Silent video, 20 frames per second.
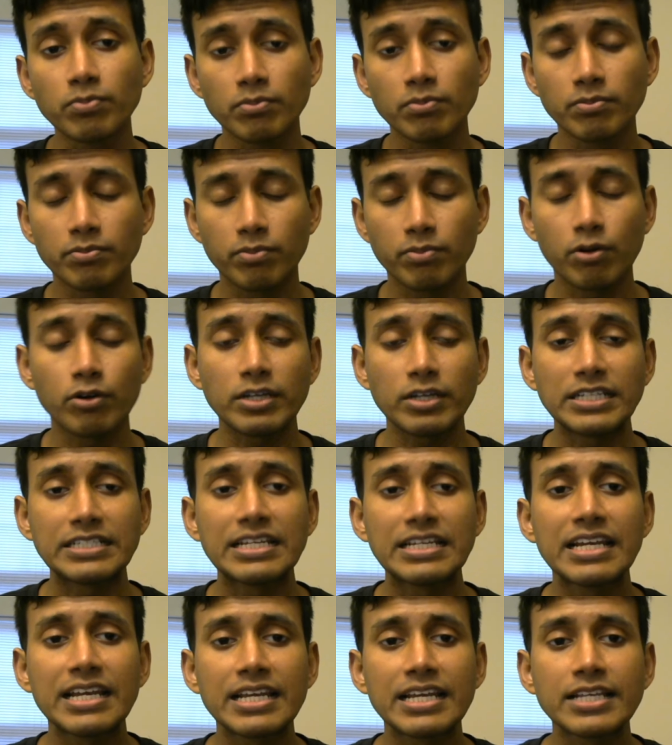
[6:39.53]
point
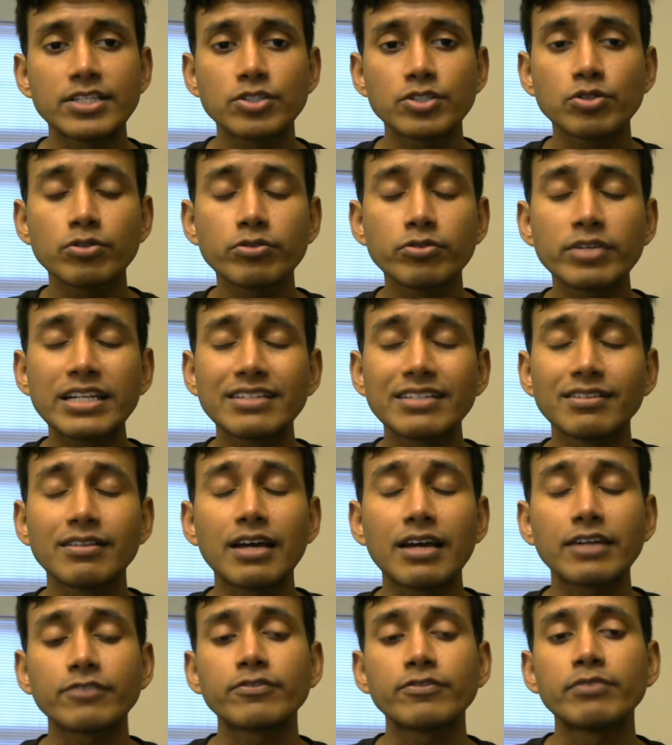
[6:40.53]
is to create a lot
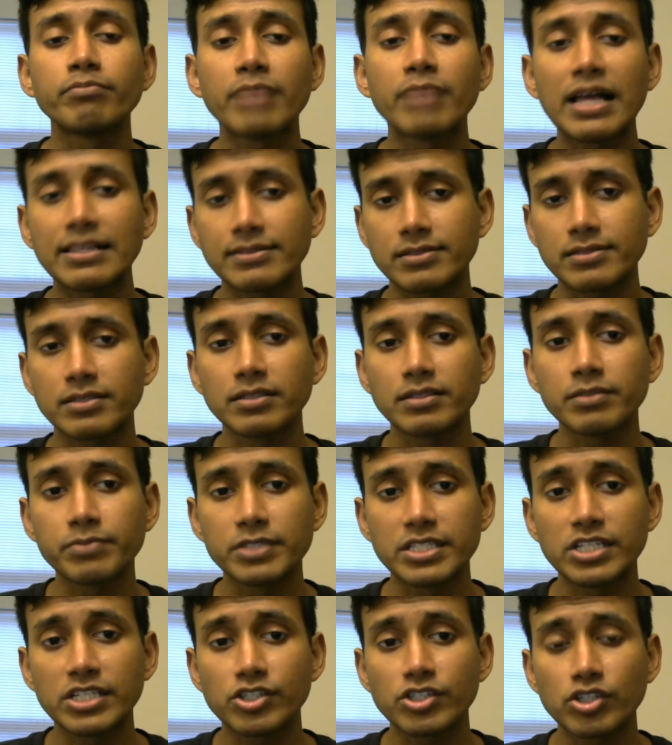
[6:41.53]
of imbalance in the
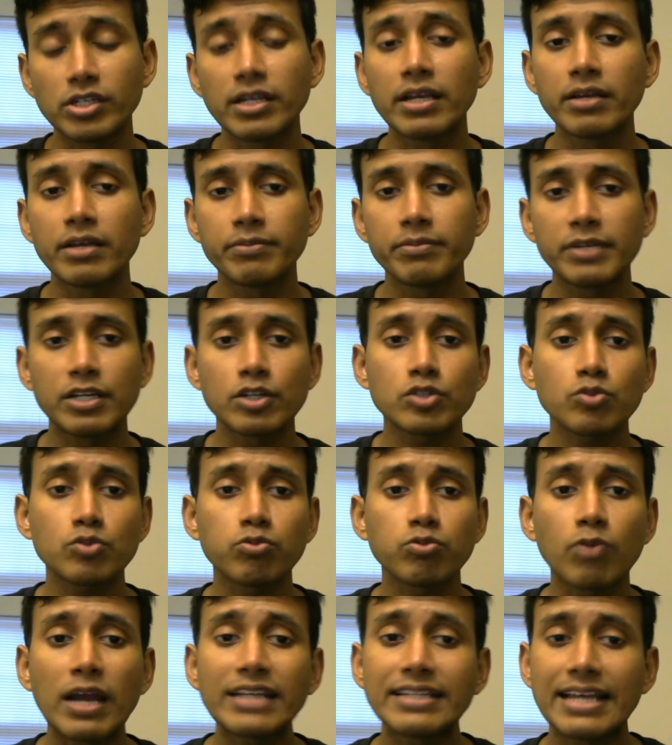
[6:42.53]
position, because
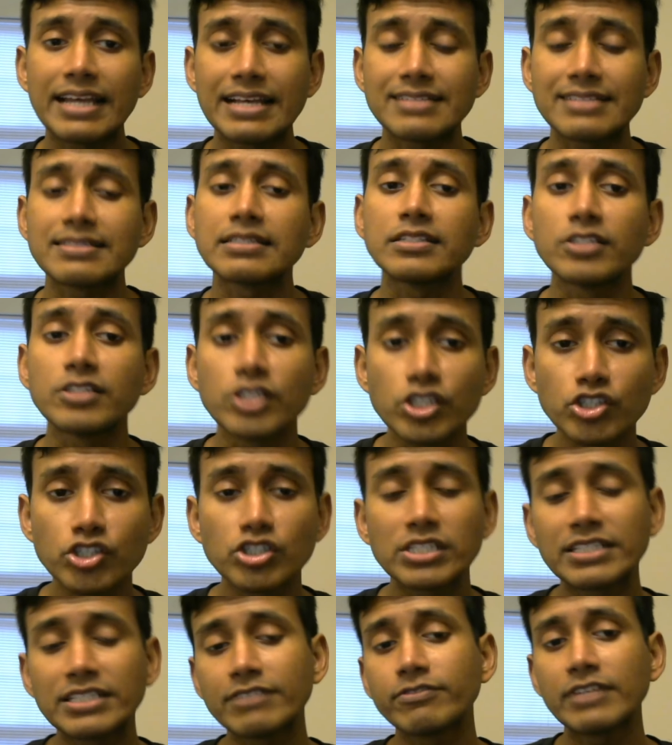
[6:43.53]
white has
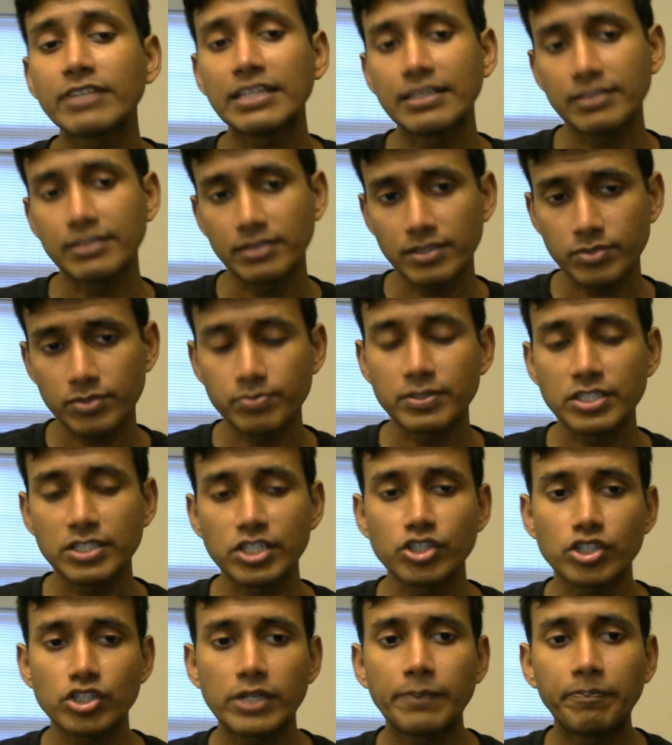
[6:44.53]
initiative in this
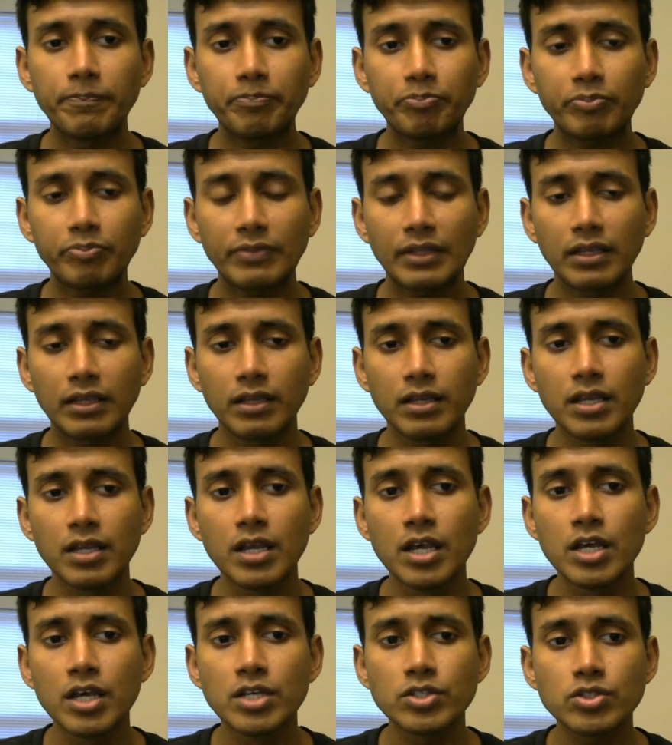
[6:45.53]
position.
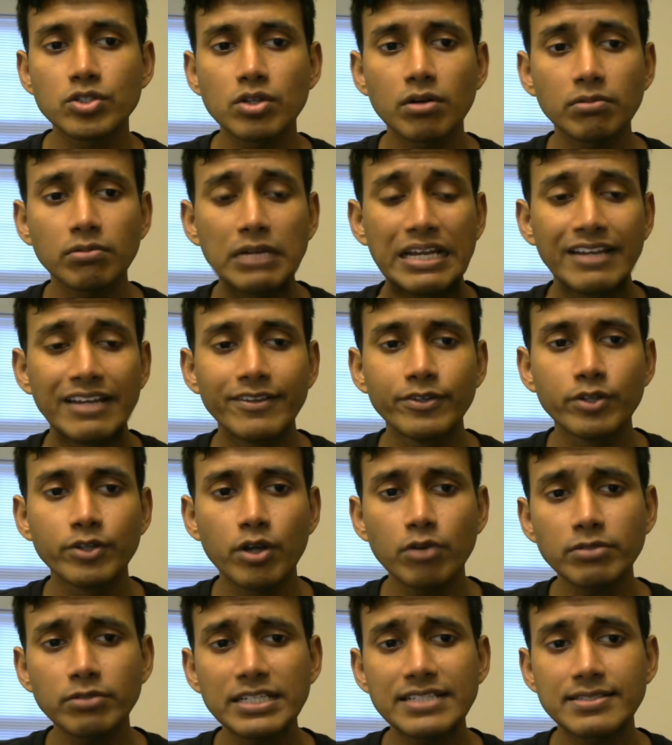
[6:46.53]
So
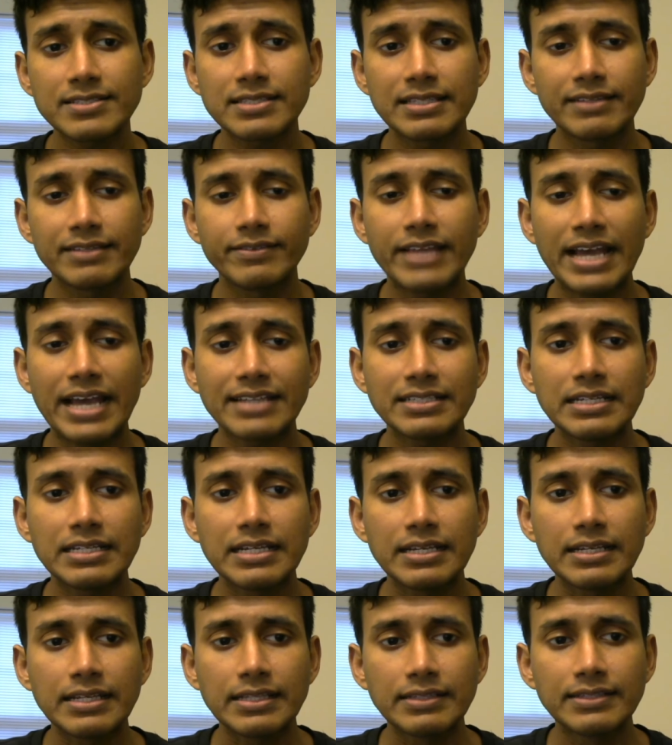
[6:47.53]
notice that
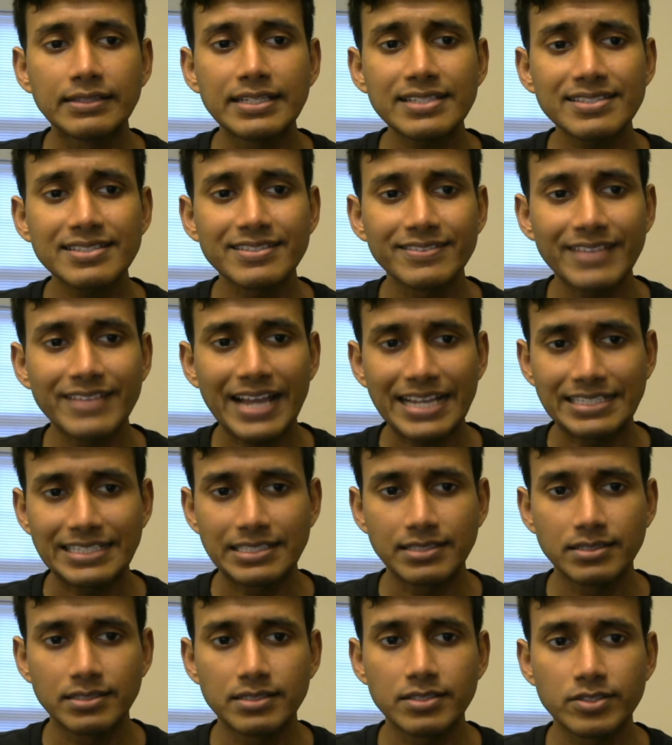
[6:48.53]
this knight
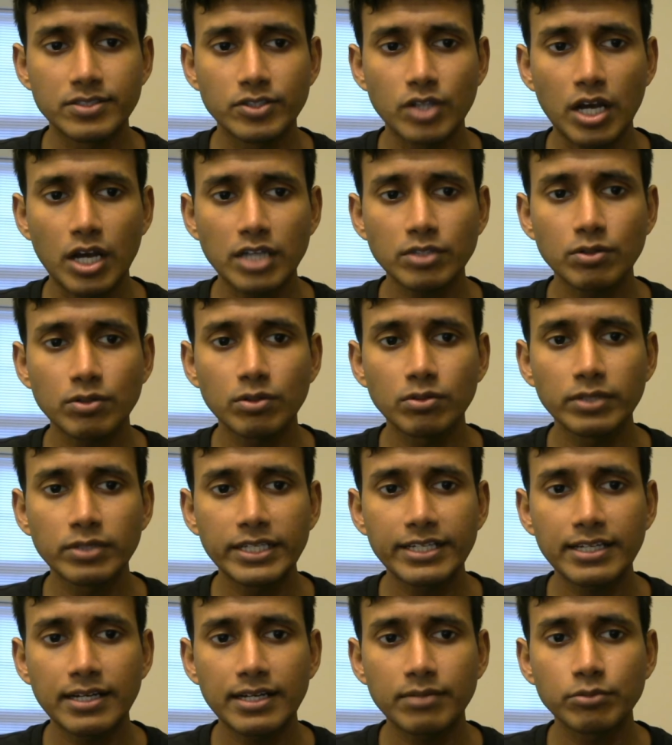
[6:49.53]
does not only
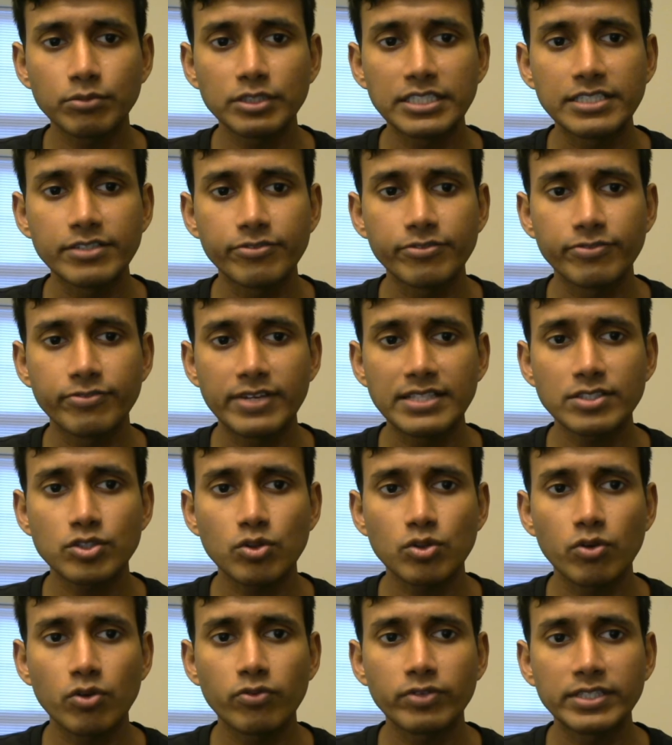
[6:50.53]
come with a defense
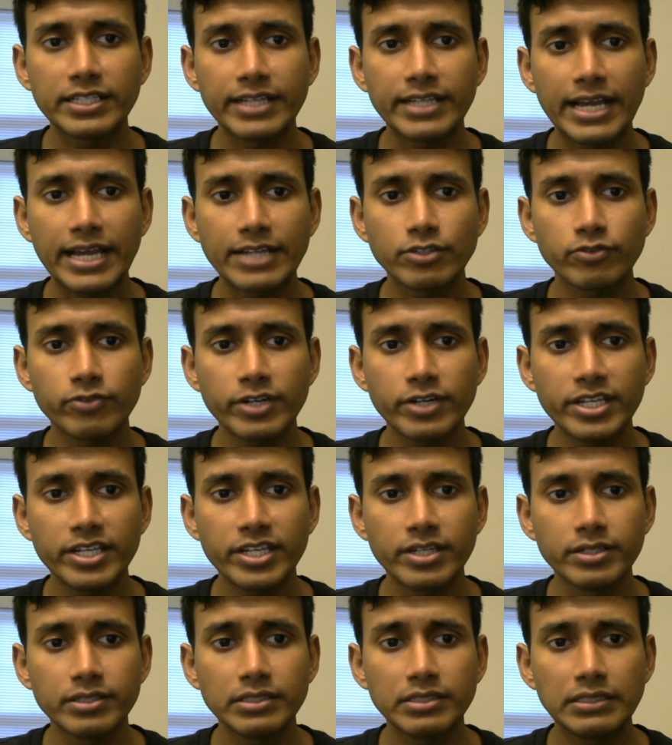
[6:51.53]
over the knight over
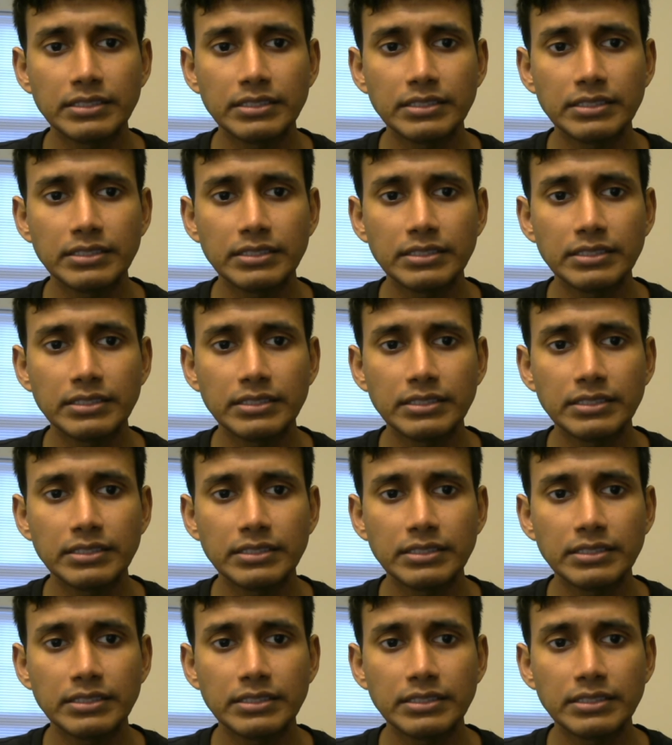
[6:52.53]
here,